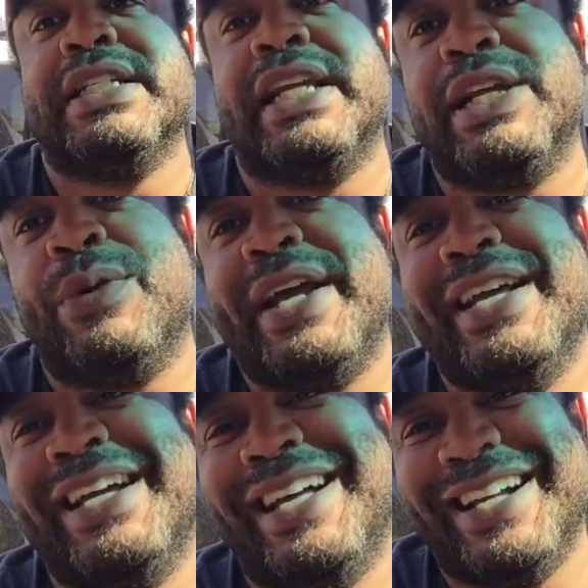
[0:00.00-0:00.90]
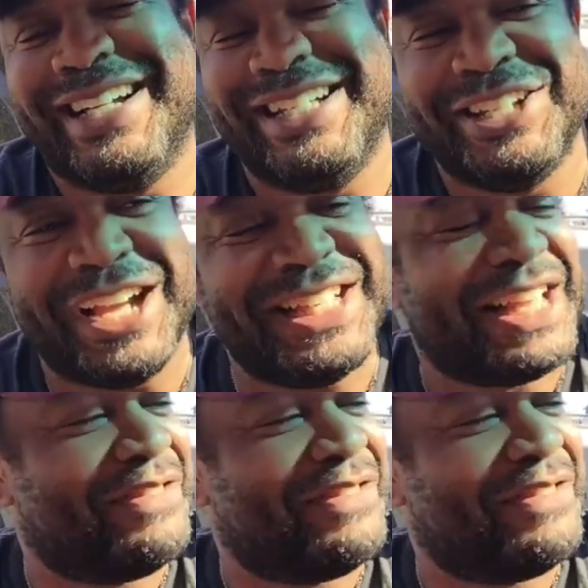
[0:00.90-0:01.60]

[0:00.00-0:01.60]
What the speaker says: Anyway, you guys